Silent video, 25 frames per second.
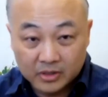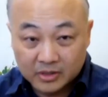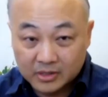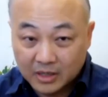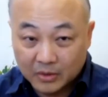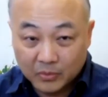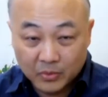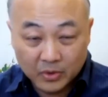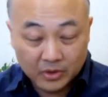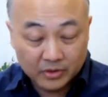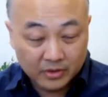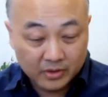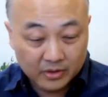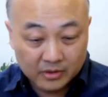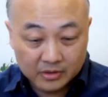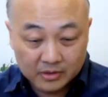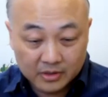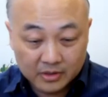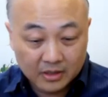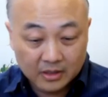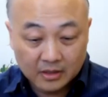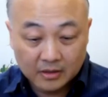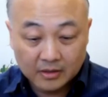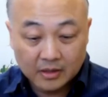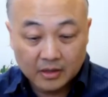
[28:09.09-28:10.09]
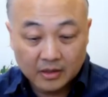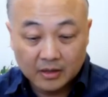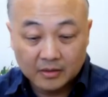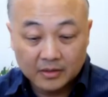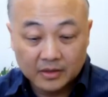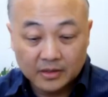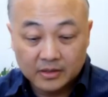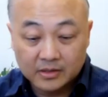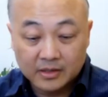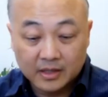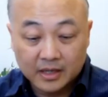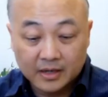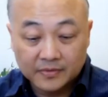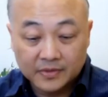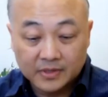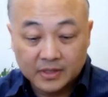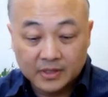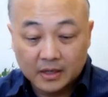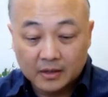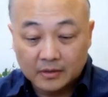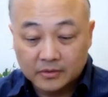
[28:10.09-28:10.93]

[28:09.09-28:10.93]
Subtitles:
I want these kind of this lifestyle.